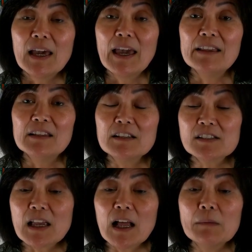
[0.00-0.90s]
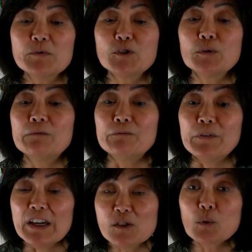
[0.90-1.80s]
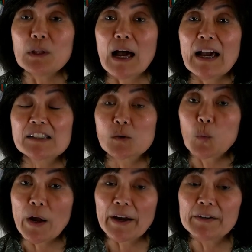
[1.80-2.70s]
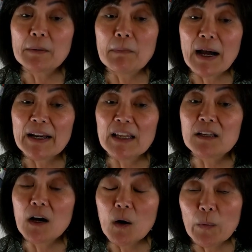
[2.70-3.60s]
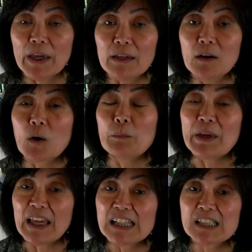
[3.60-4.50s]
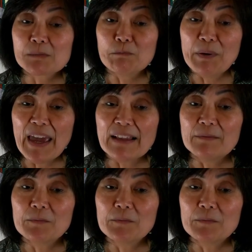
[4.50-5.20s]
and this helps you visualize where the money going or being spent.